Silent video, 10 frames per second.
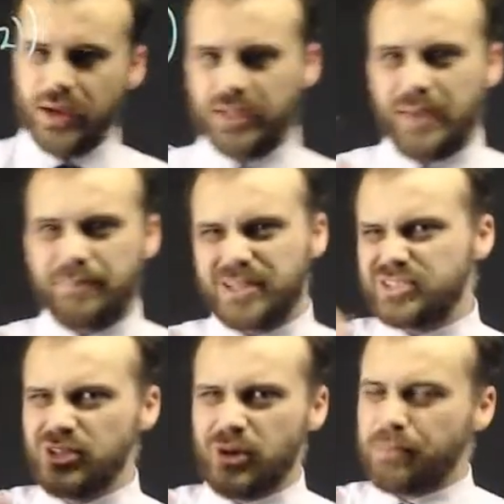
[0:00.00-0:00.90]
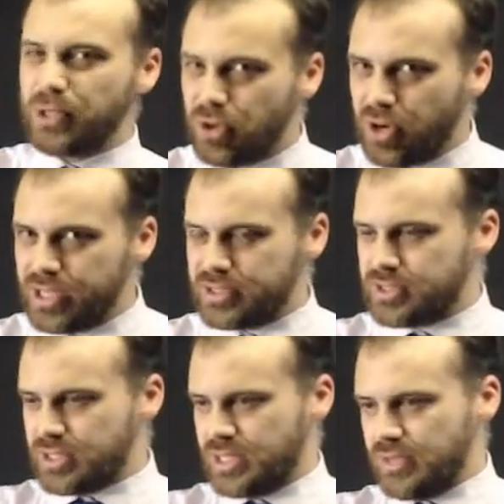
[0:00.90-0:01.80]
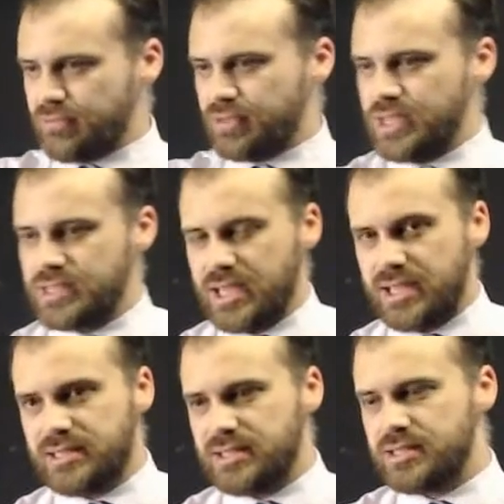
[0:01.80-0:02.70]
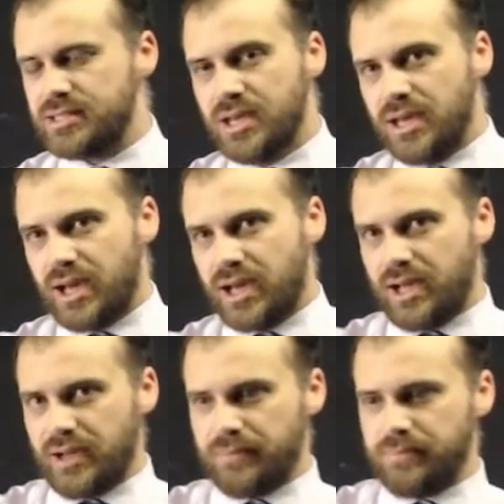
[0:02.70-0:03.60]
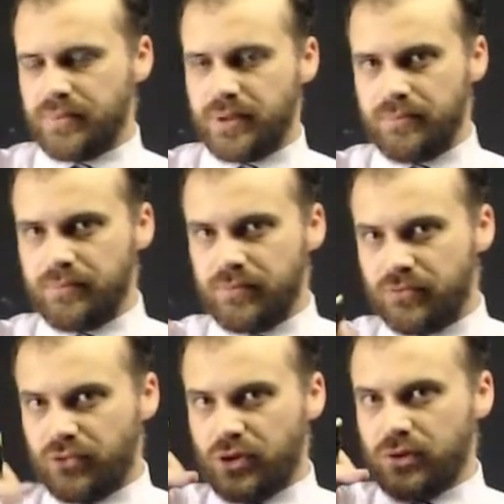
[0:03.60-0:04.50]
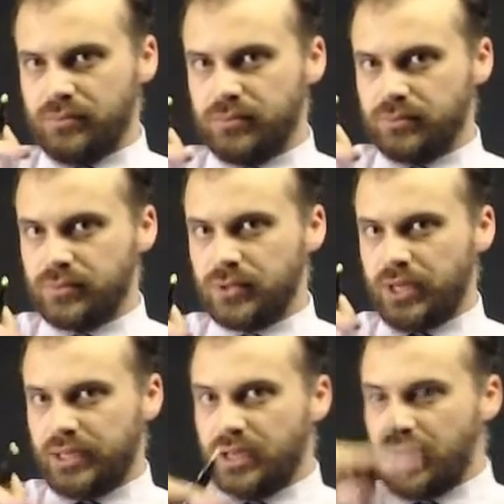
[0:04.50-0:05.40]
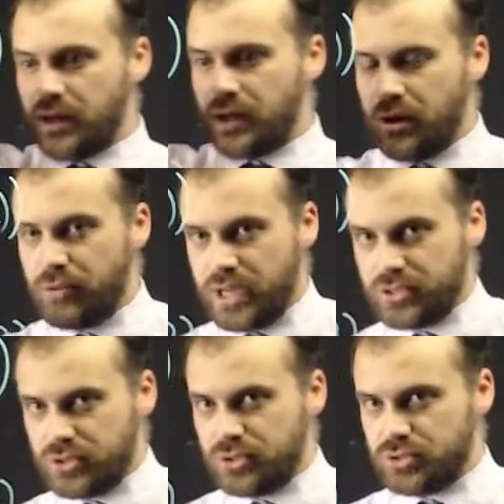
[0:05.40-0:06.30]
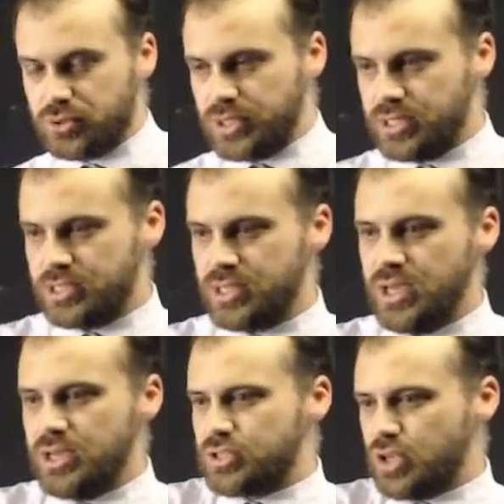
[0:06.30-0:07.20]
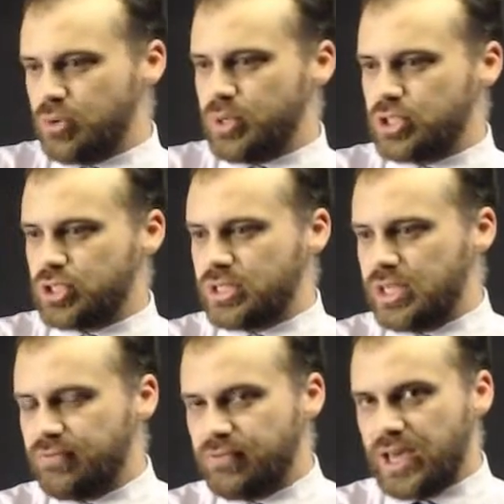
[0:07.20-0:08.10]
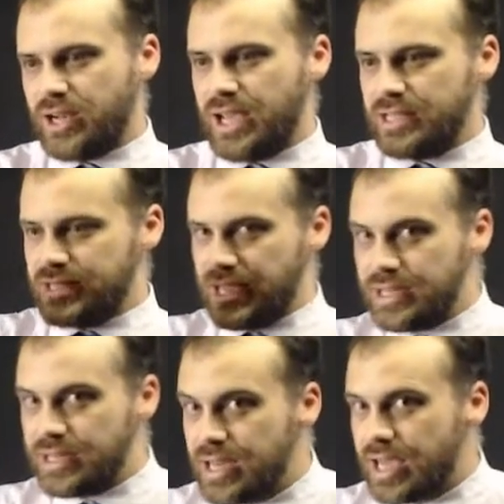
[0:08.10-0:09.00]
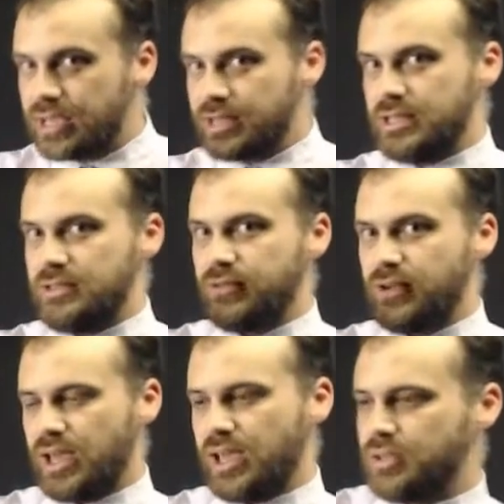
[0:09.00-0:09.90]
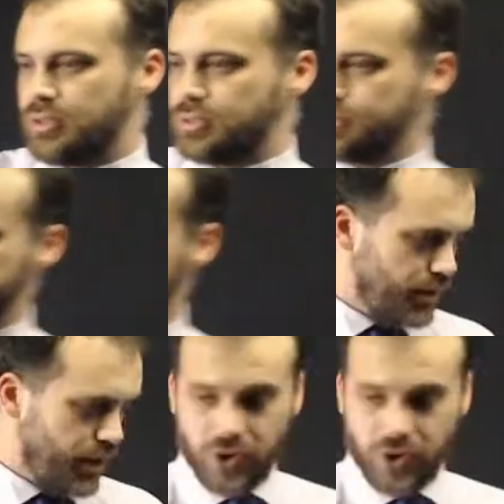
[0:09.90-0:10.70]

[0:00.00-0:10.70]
Okay, but it's not polite to give these answers um, from like around to two hundred twenty-six, so we should give that as a negative angle. And